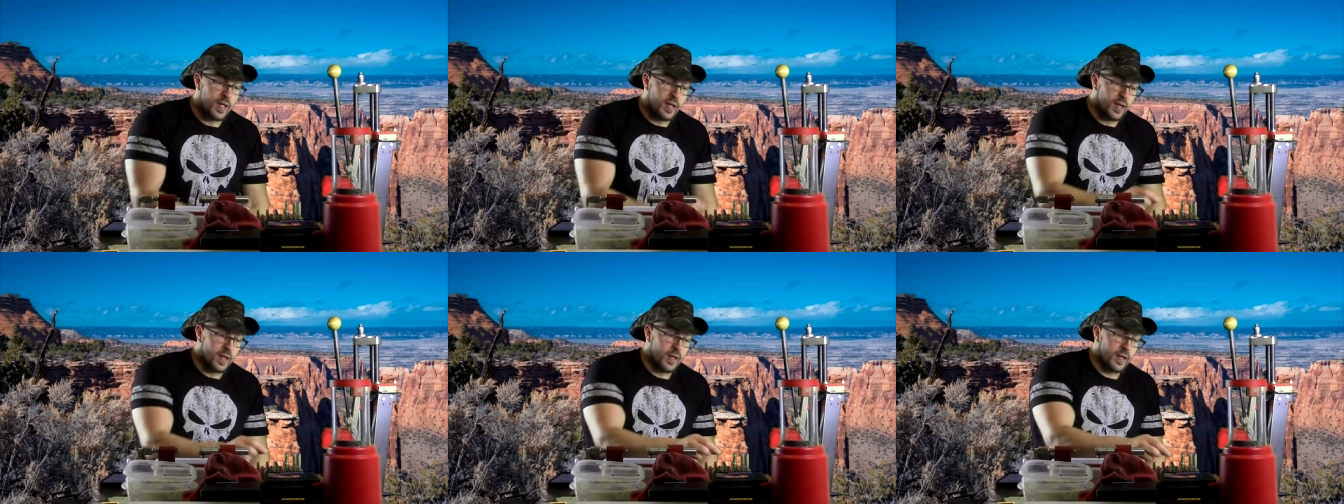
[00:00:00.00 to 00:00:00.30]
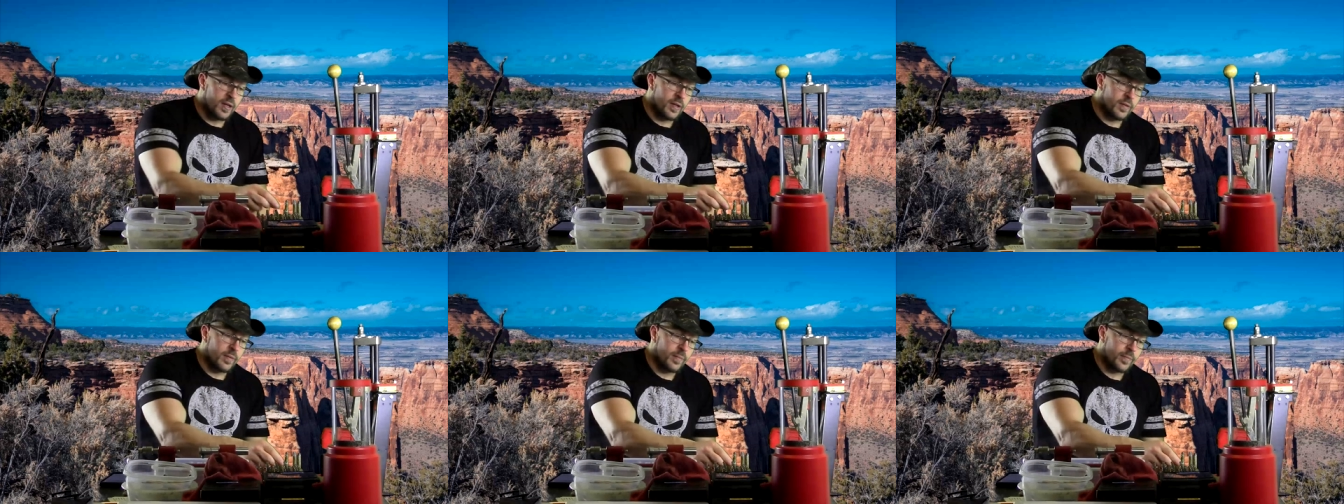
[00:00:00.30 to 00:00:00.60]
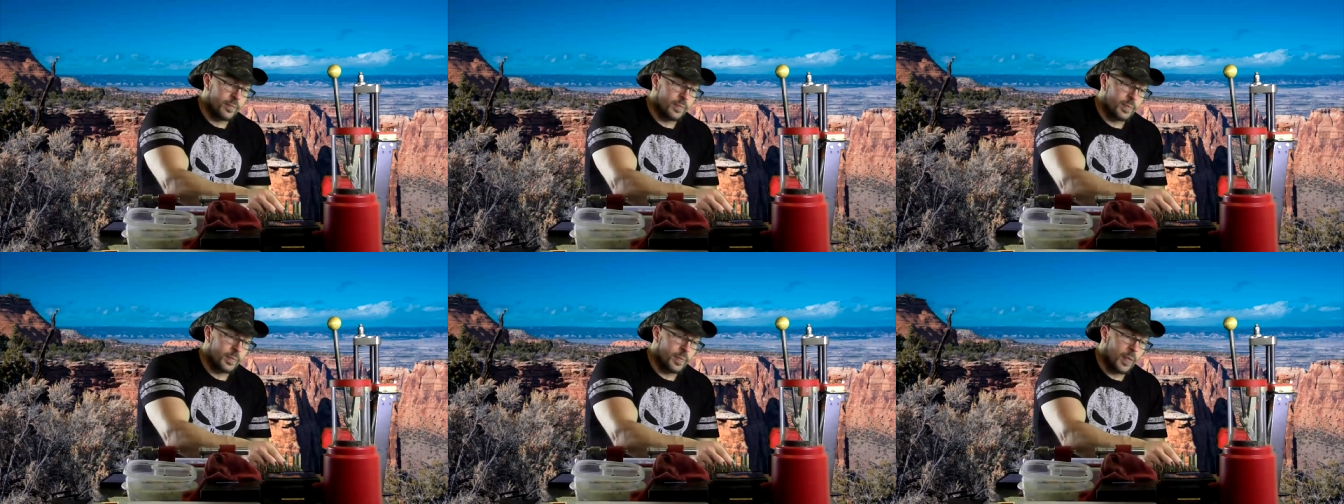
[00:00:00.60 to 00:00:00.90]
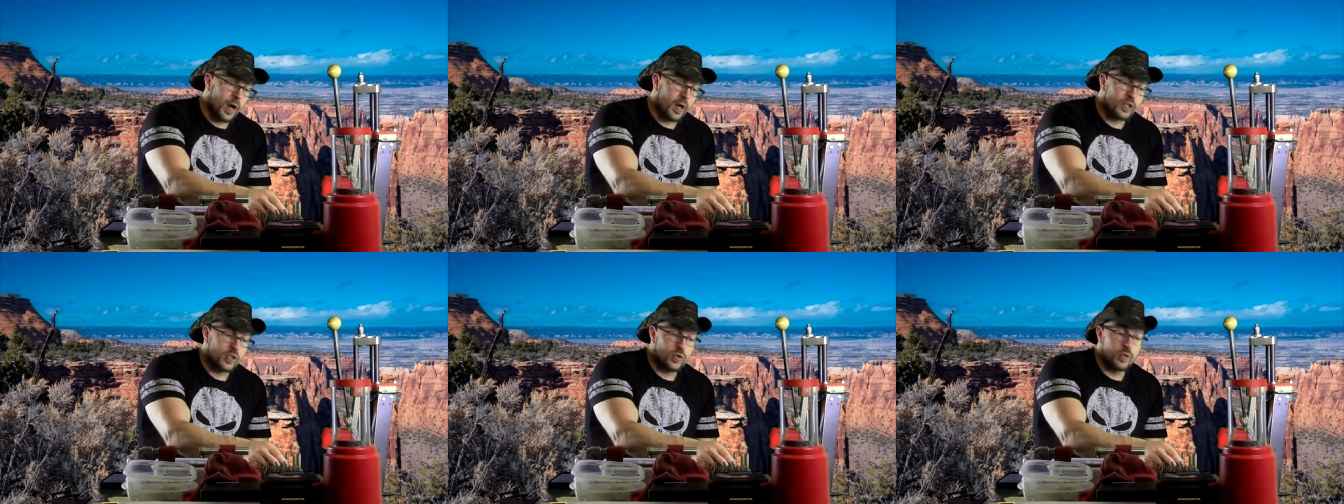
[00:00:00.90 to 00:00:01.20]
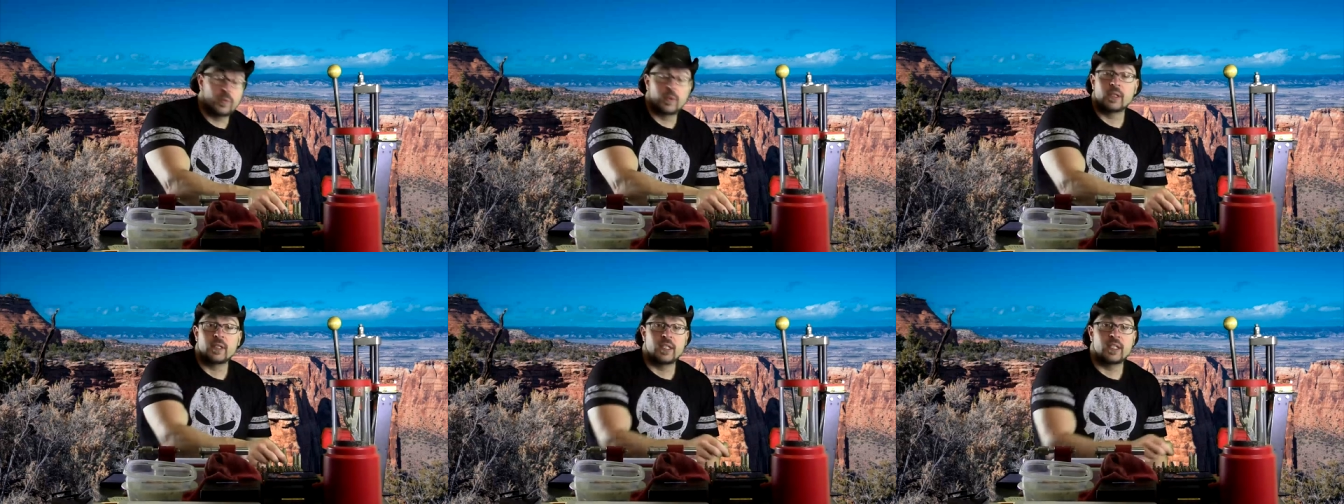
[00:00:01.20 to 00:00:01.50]
Uh,
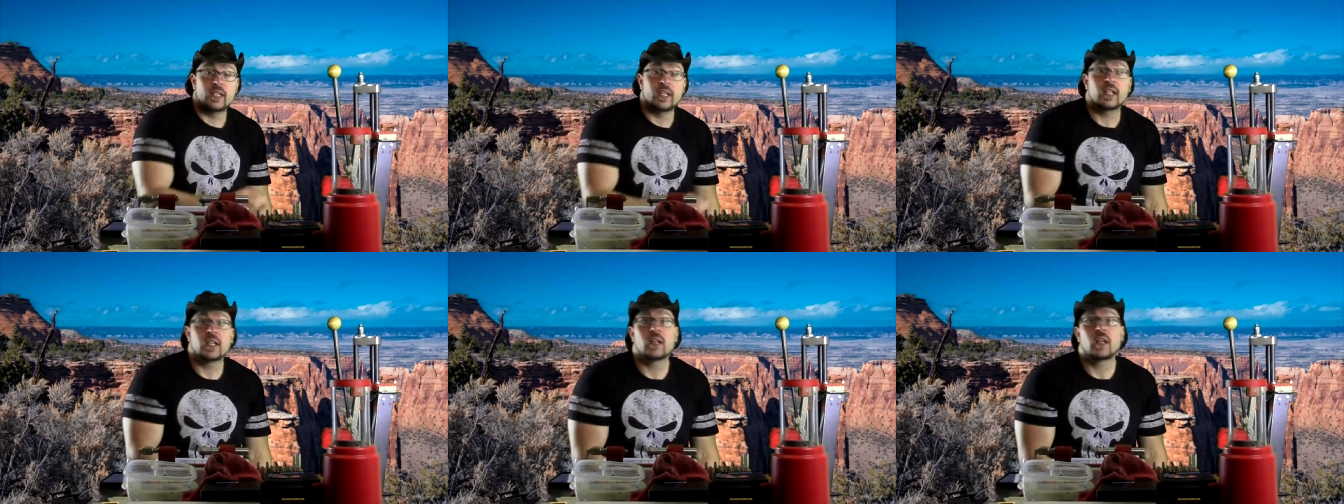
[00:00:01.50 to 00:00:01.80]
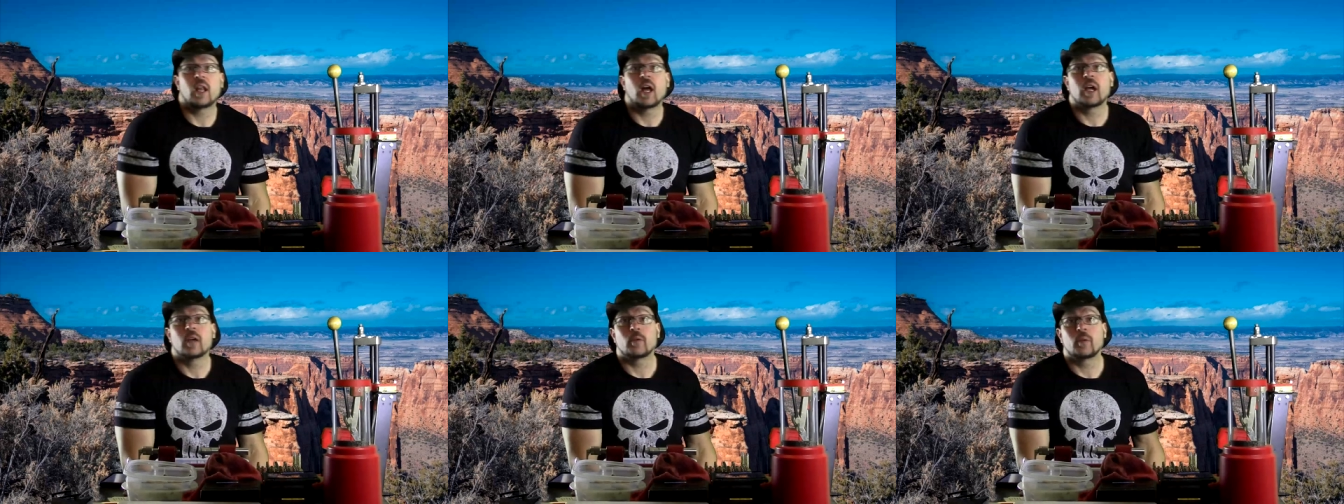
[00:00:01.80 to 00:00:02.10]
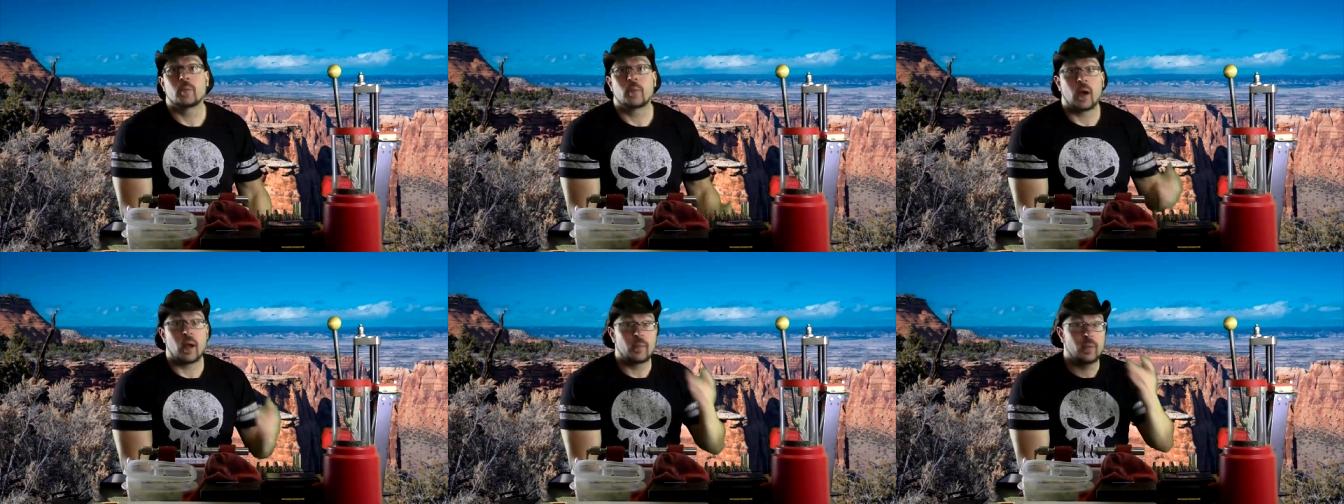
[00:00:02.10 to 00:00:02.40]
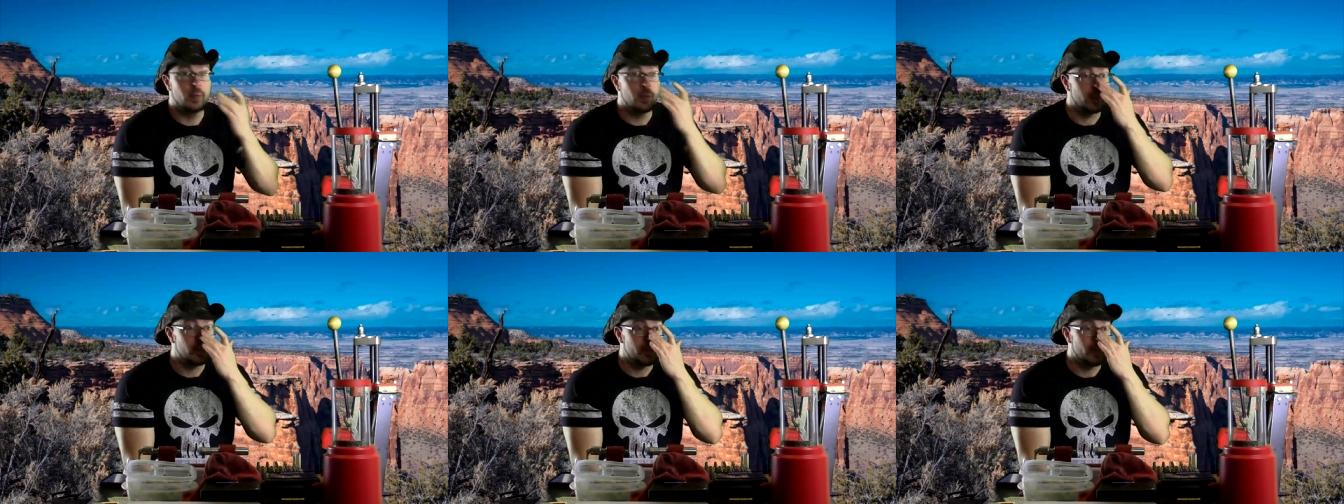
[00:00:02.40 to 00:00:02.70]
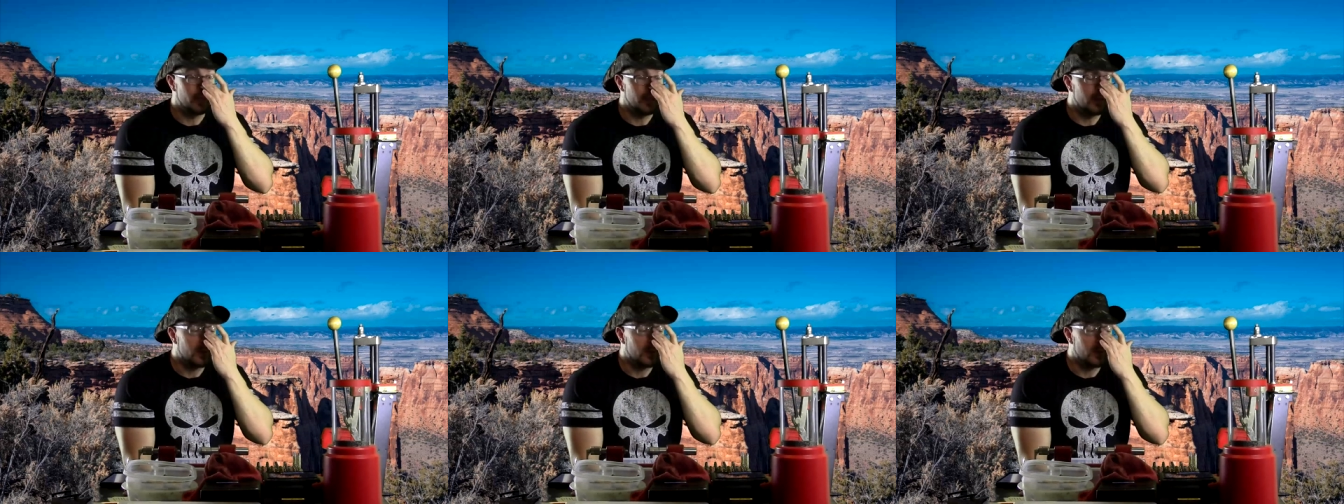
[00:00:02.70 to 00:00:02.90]
arguably, the incline would probably be